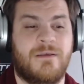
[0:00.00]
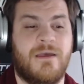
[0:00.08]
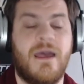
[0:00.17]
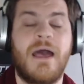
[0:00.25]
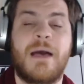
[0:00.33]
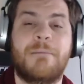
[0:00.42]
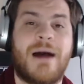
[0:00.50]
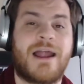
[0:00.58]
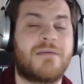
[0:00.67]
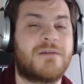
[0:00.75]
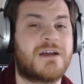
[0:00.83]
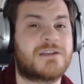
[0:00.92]
Man of the
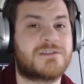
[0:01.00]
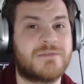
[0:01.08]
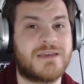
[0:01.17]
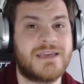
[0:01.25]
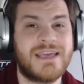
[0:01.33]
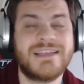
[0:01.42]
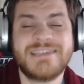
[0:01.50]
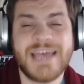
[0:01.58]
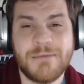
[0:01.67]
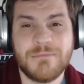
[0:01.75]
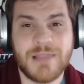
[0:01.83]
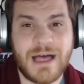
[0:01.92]
match for me, Tim
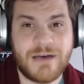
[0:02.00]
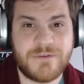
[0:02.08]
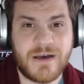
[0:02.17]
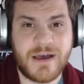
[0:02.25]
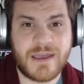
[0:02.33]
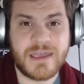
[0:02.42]
Laffey.